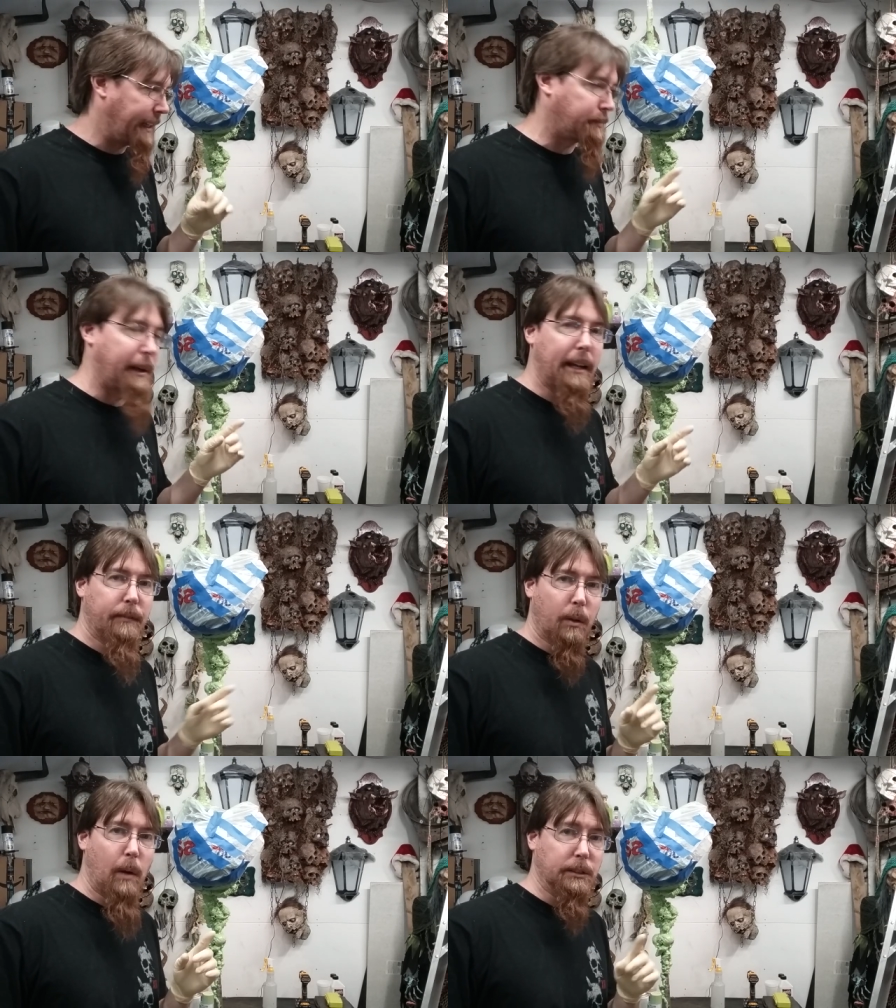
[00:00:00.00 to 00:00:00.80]
That's bad.
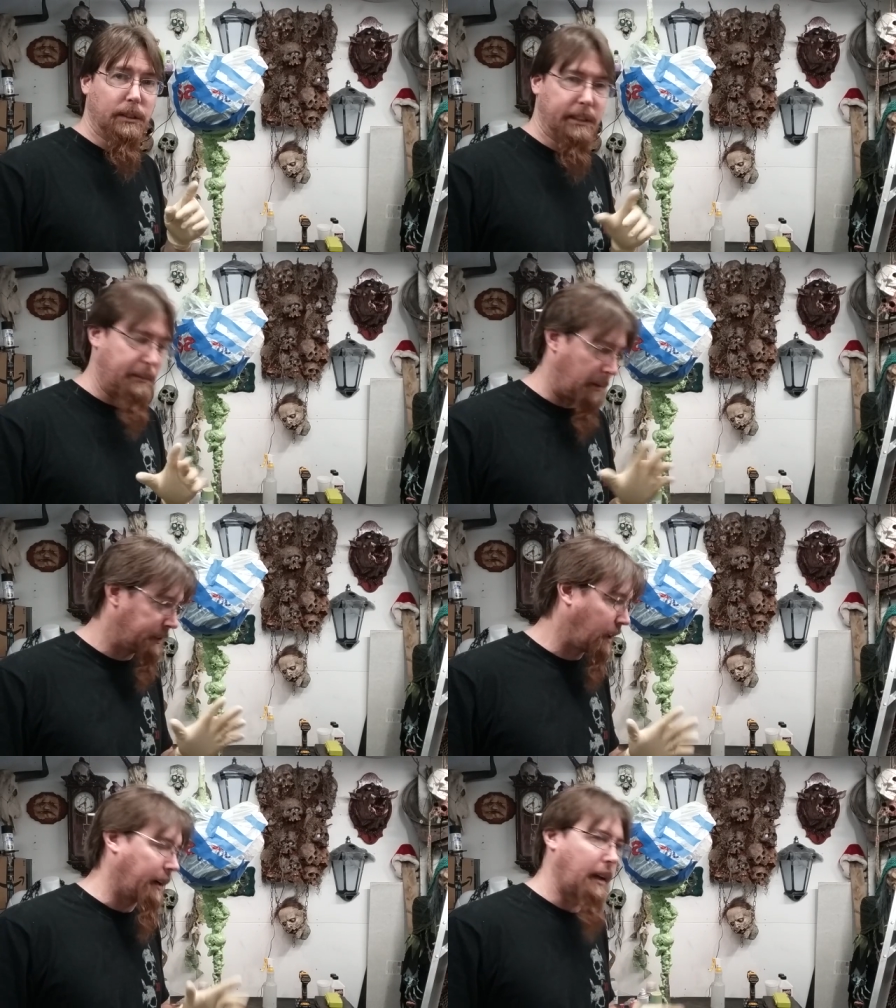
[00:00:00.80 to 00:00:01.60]
If you're watching this, Kim, I'm
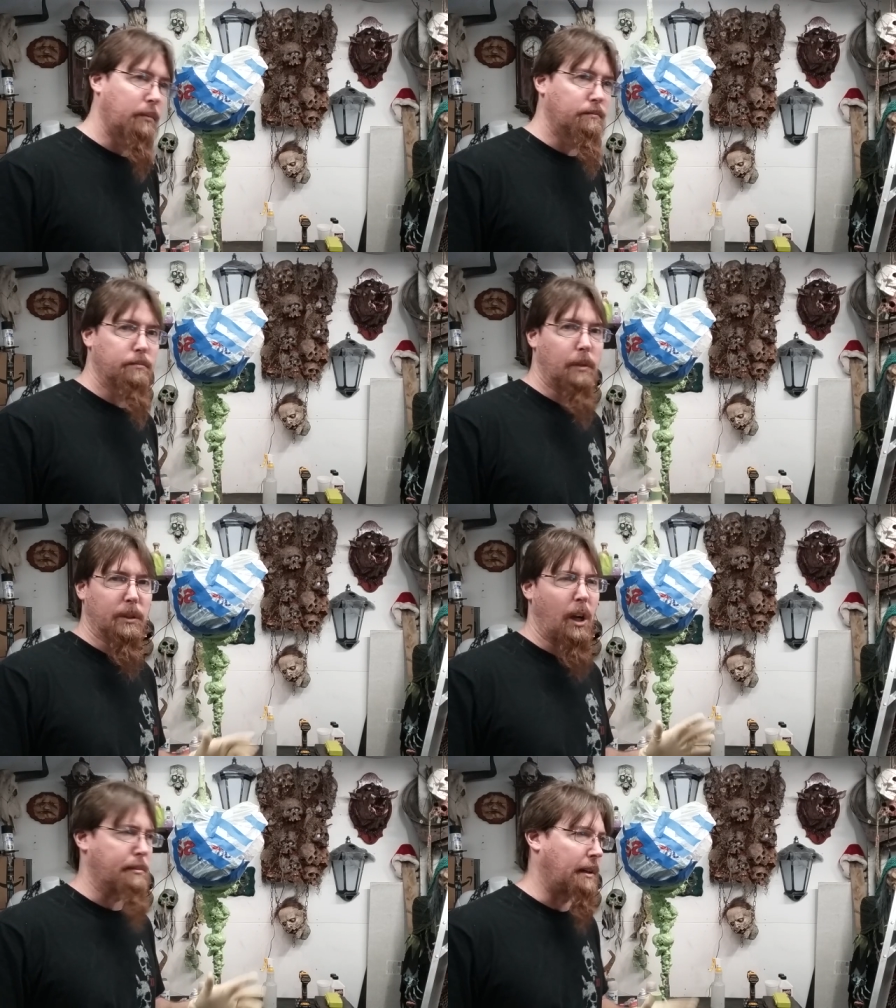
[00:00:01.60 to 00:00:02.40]
sorry. I don't
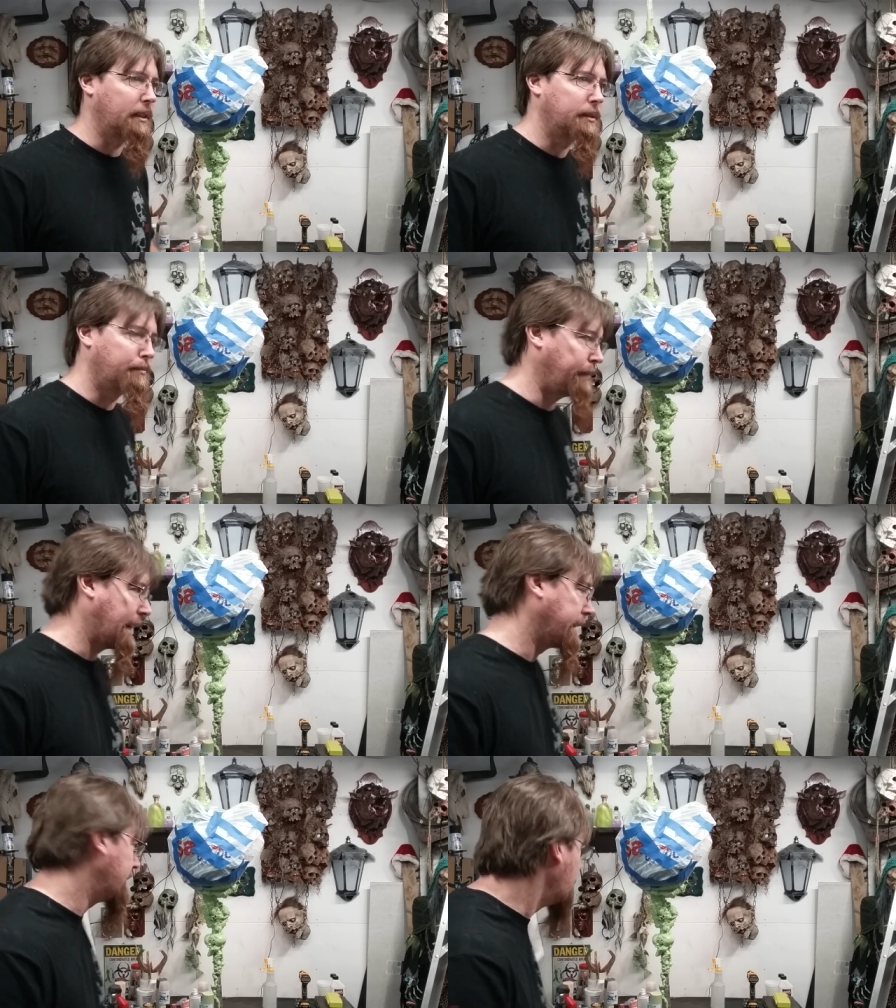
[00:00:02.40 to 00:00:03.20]
want to talk about it. It's a
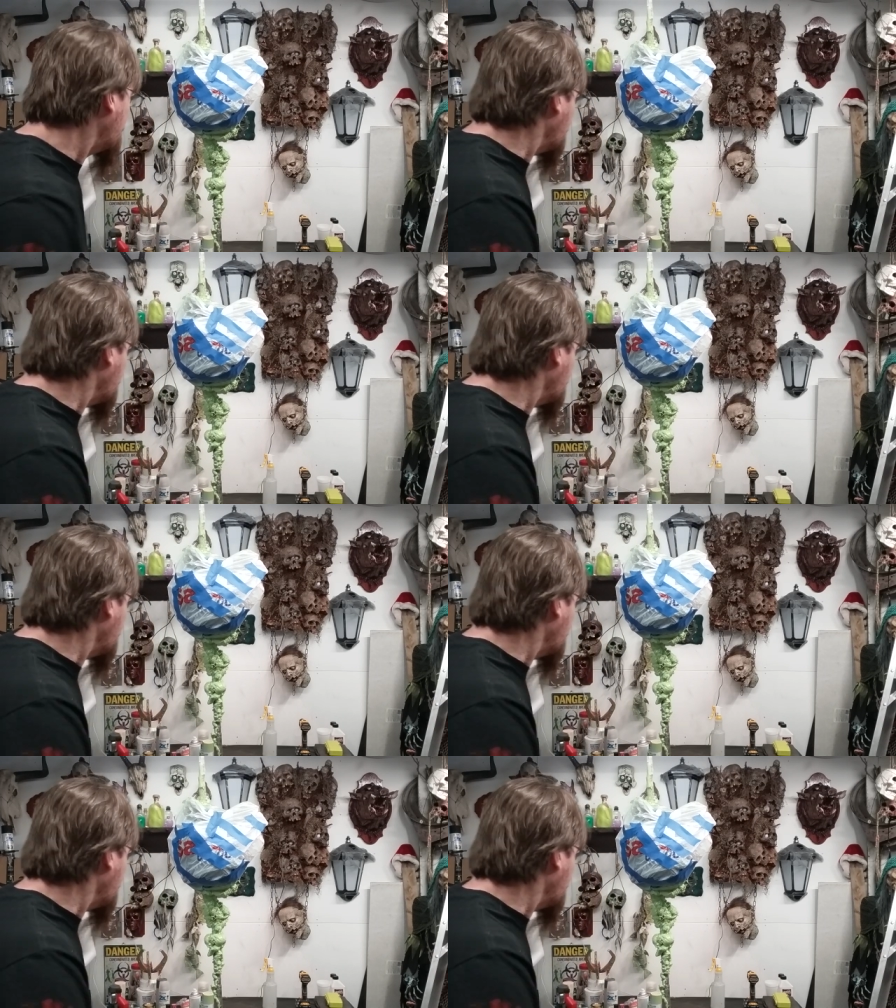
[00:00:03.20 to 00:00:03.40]
bad idea.